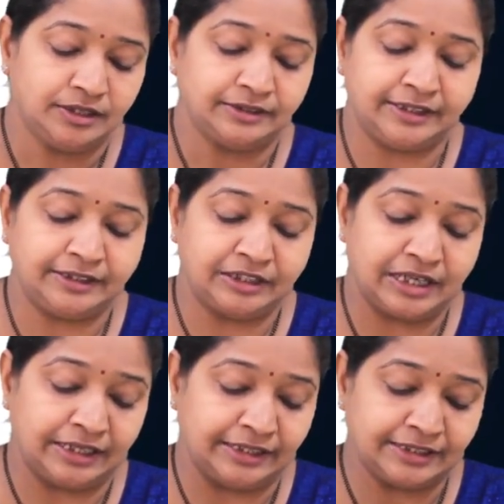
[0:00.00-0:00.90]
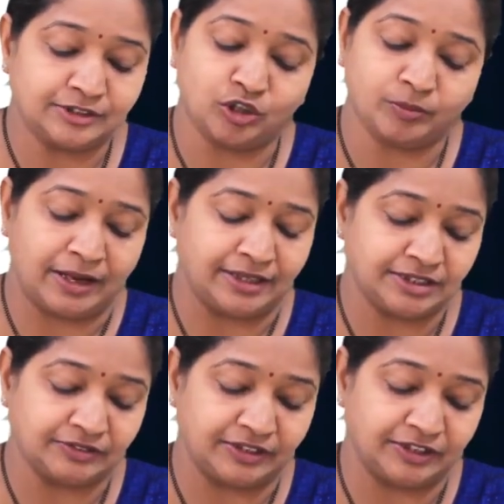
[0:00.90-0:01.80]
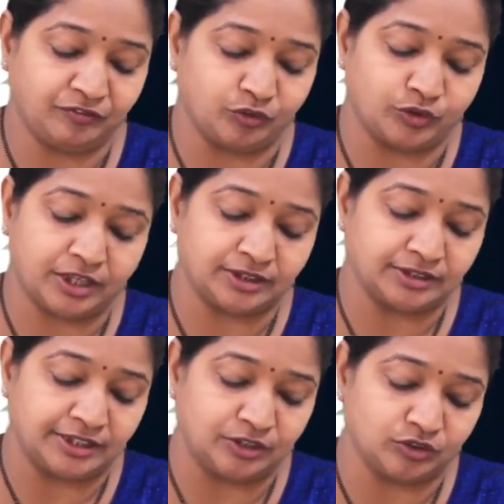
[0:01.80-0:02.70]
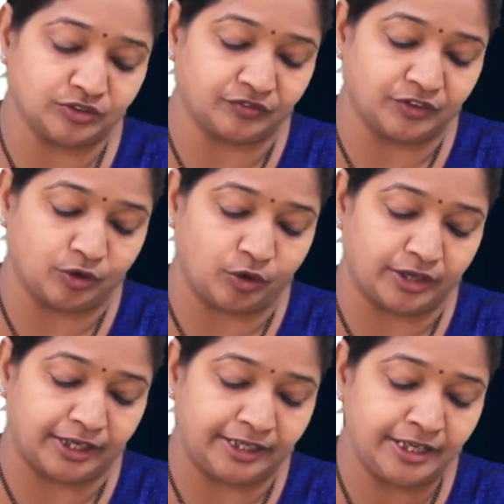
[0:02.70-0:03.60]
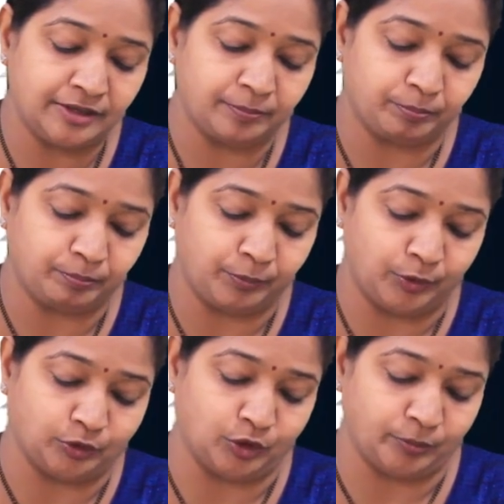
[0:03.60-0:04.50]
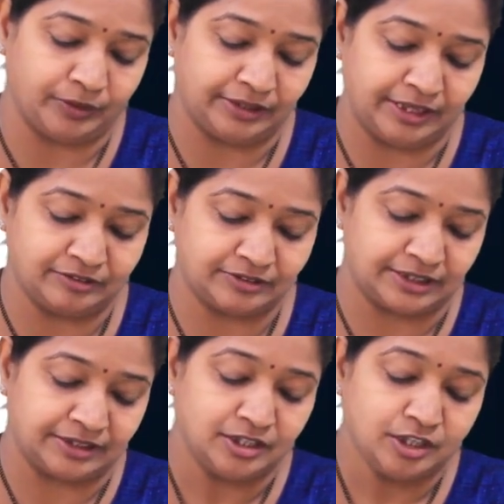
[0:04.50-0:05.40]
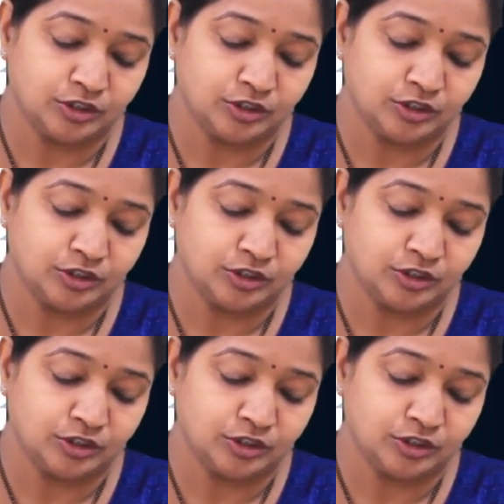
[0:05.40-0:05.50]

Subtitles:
that it has got minus 1 and 4 are the zeros of the quadratic polynomial, they have said.